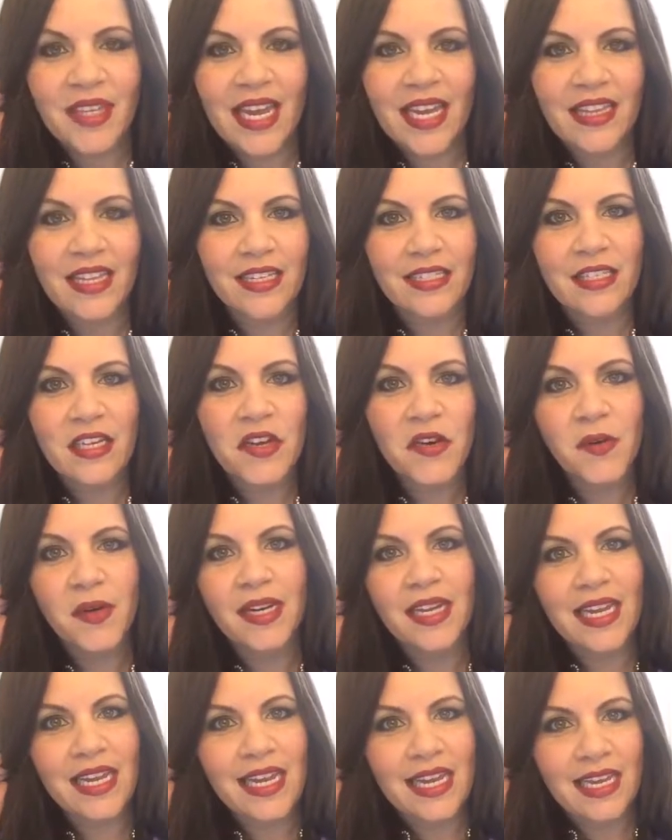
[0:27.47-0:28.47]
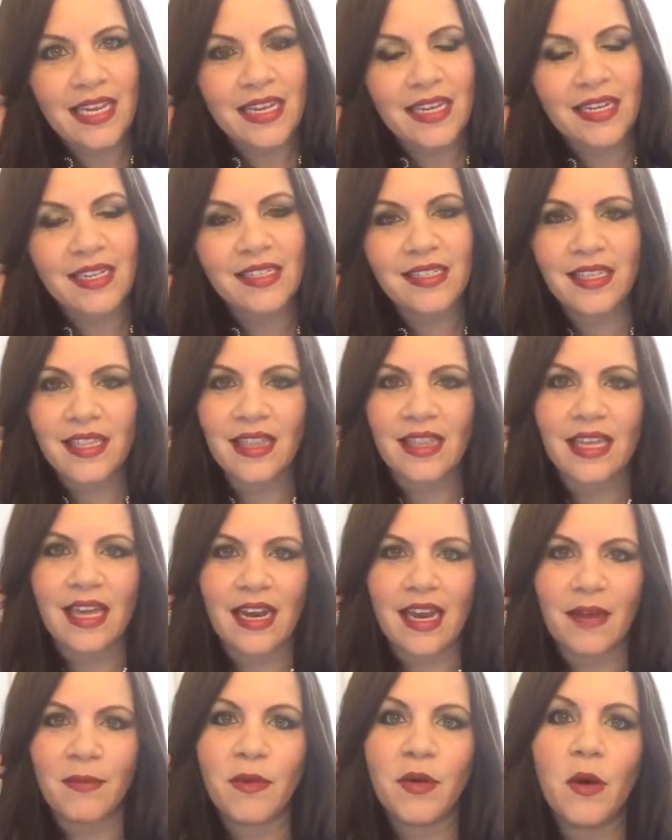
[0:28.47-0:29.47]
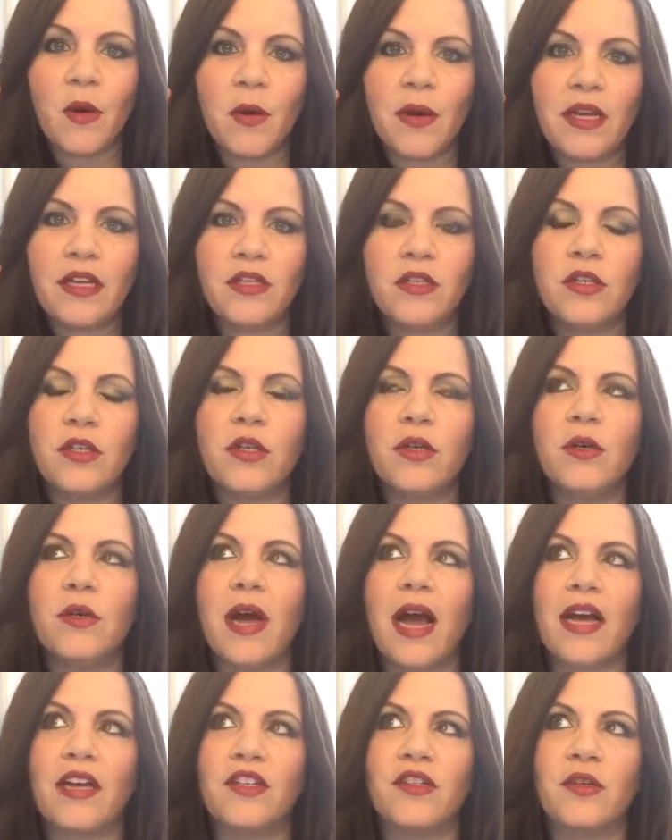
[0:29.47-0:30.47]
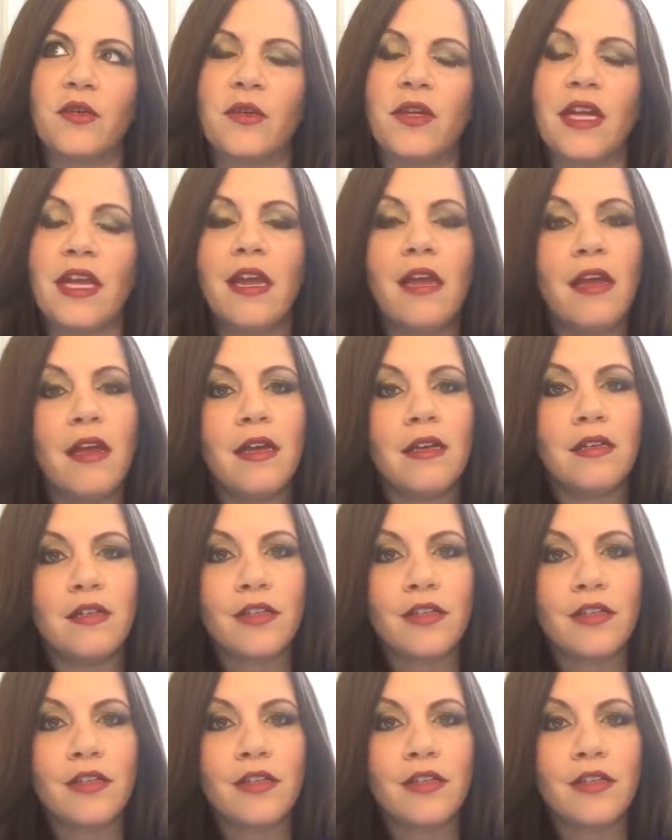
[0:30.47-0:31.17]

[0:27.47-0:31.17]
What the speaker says: And the secret is that I'm going to actually